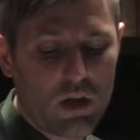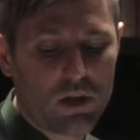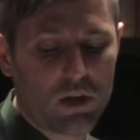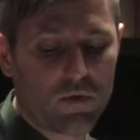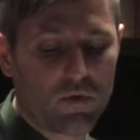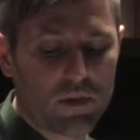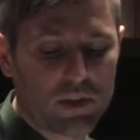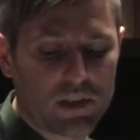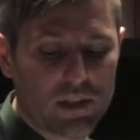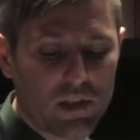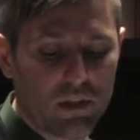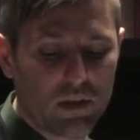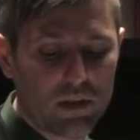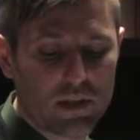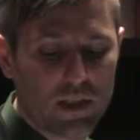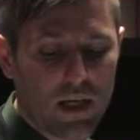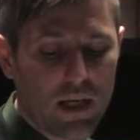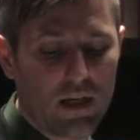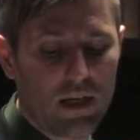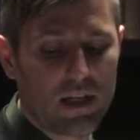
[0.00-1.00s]
to
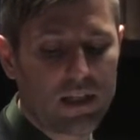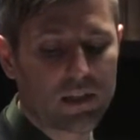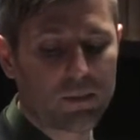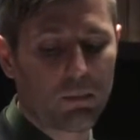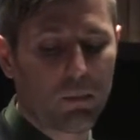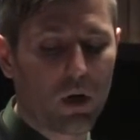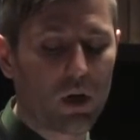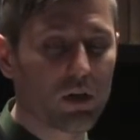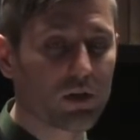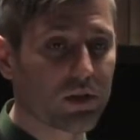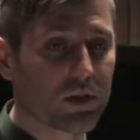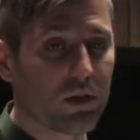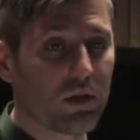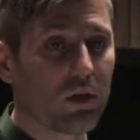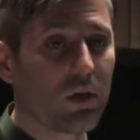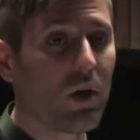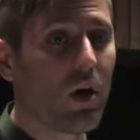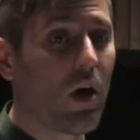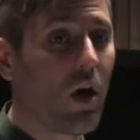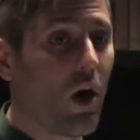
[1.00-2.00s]
facilitate his
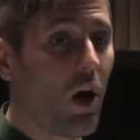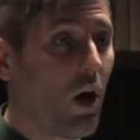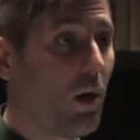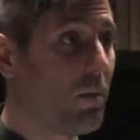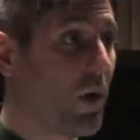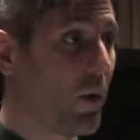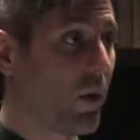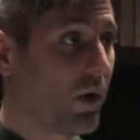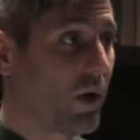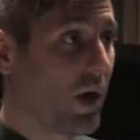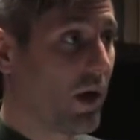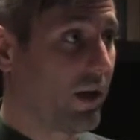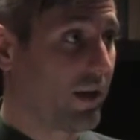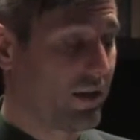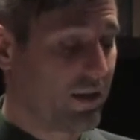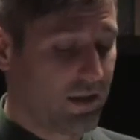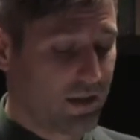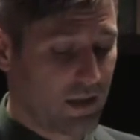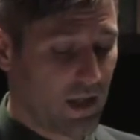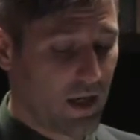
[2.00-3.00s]
personal
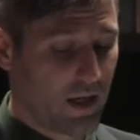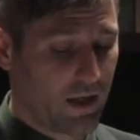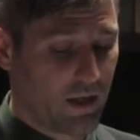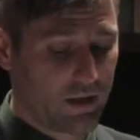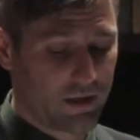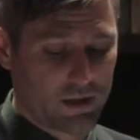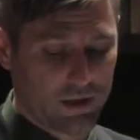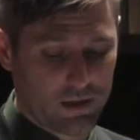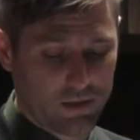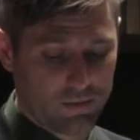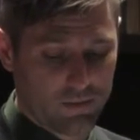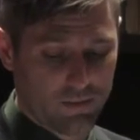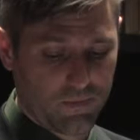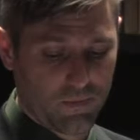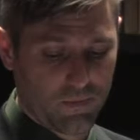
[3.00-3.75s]
homoerotic desires.